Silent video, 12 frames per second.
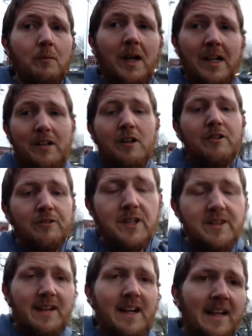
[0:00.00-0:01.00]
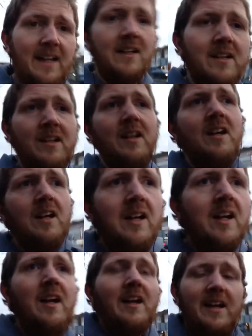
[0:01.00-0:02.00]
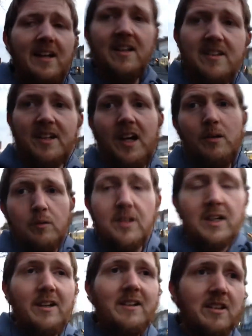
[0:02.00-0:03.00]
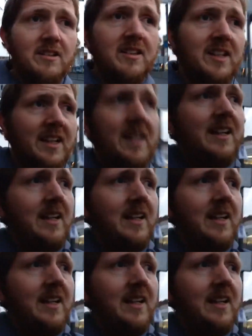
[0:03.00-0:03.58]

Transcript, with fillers: my news today is I was going to see